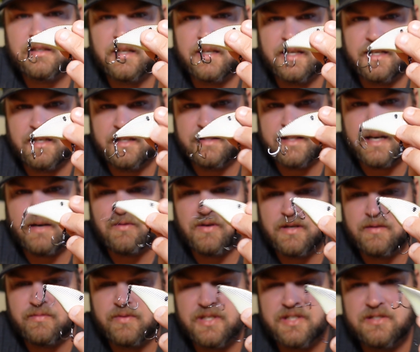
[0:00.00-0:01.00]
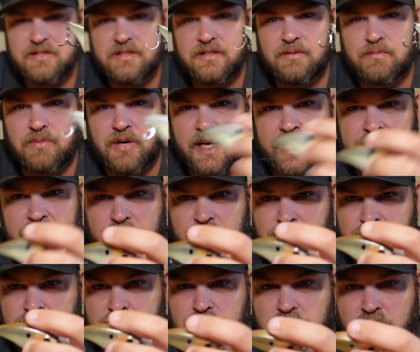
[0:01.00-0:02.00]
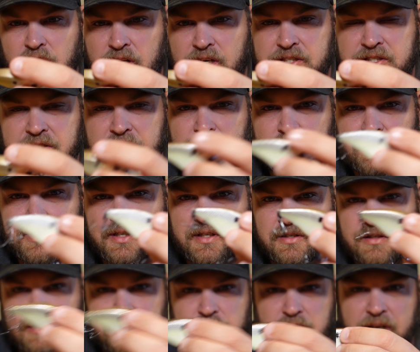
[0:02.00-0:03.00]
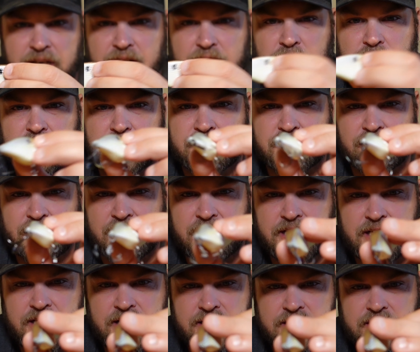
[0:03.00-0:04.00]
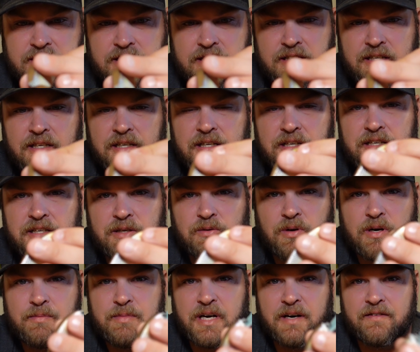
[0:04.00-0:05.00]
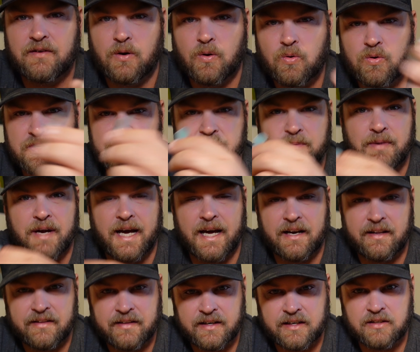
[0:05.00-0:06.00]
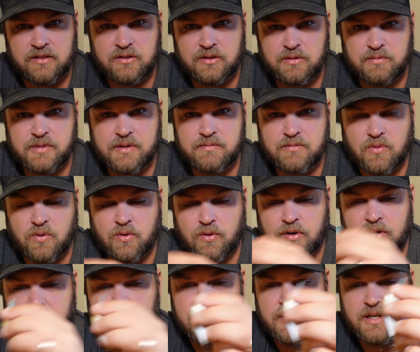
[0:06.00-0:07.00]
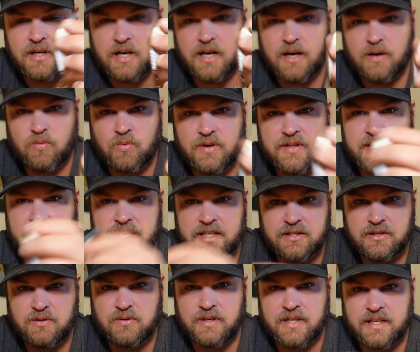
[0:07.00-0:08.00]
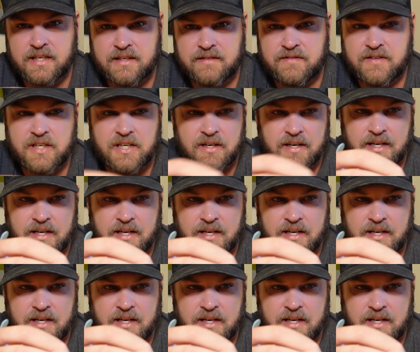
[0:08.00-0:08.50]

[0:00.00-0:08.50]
and that way, because you're bringing them through brush, you're bringing it over trees, and you want to be able to horse them out of there a little bit more when they do hit it. If you go